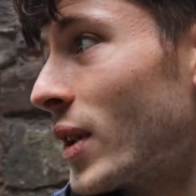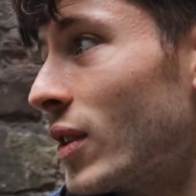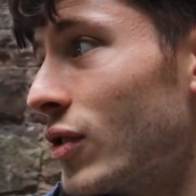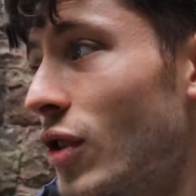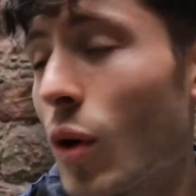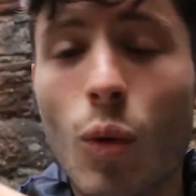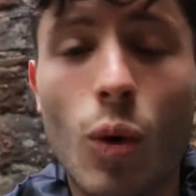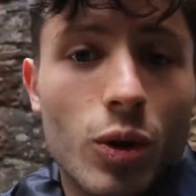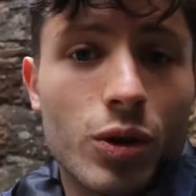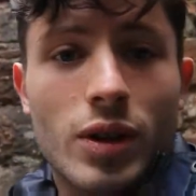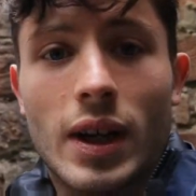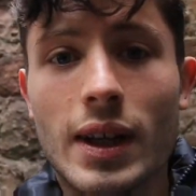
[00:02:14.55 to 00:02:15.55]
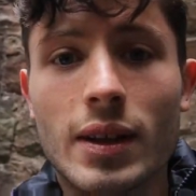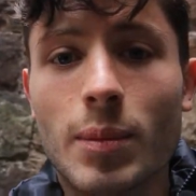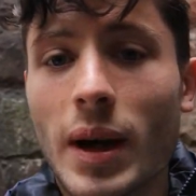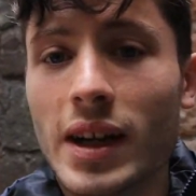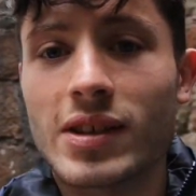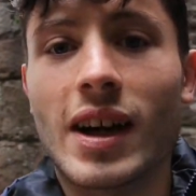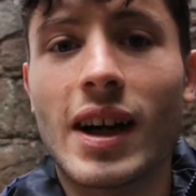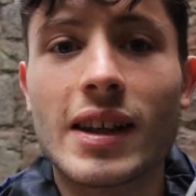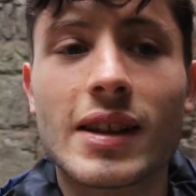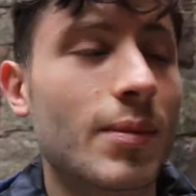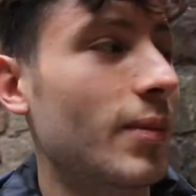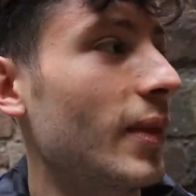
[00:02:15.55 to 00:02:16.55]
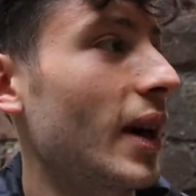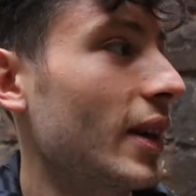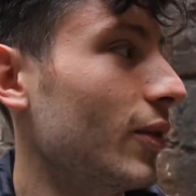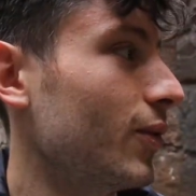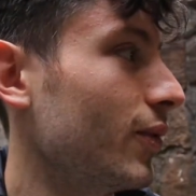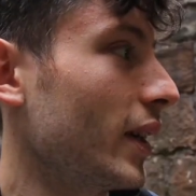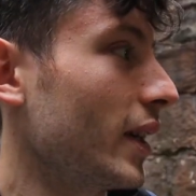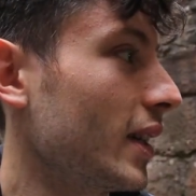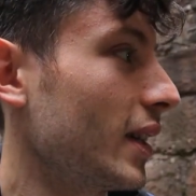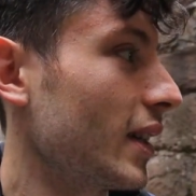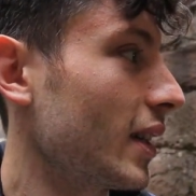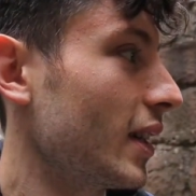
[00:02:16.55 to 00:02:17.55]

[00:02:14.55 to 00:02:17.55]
There's no walls around the backside, I don't think.